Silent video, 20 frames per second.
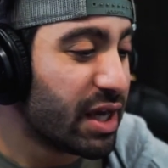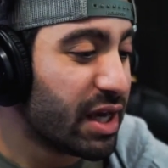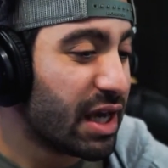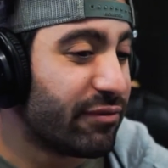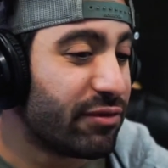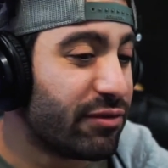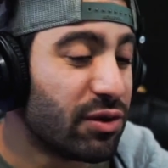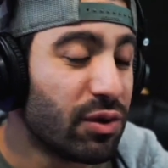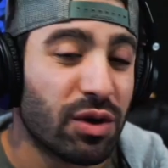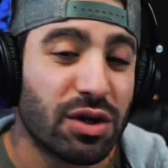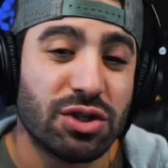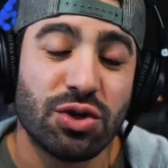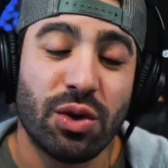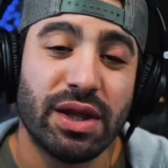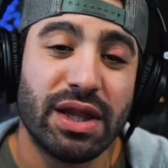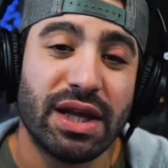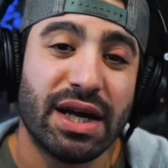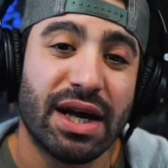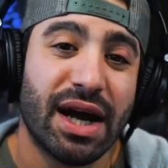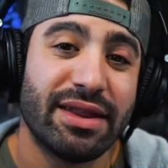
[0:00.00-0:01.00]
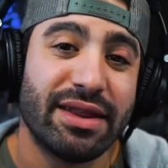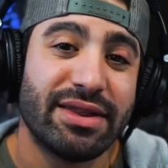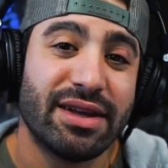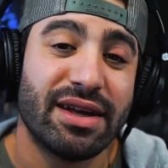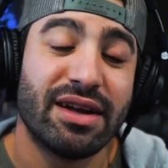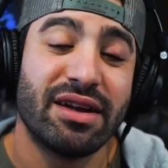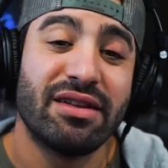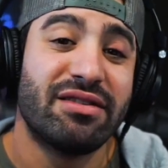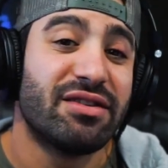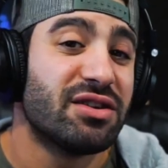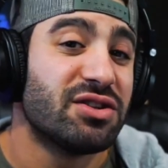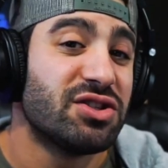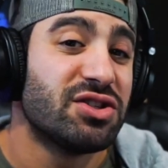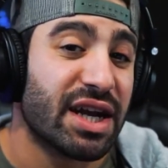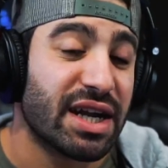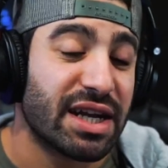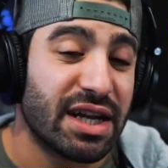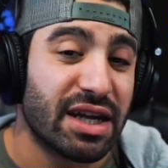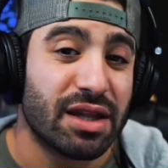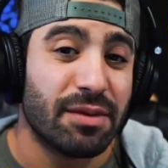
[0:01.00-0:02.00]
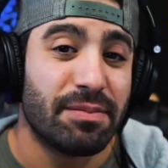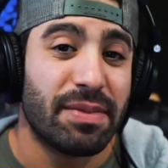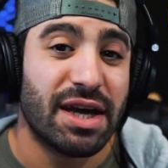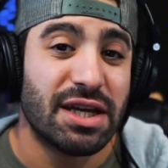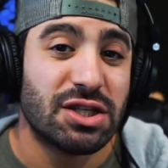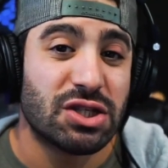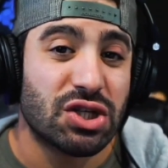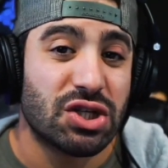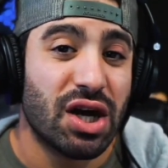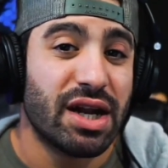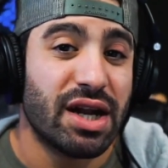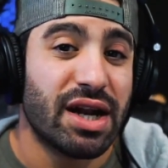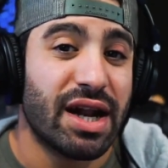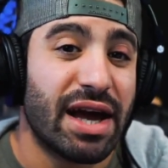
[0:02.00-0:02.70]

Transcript: If you are enjoying the content, consider checking out the Patreon.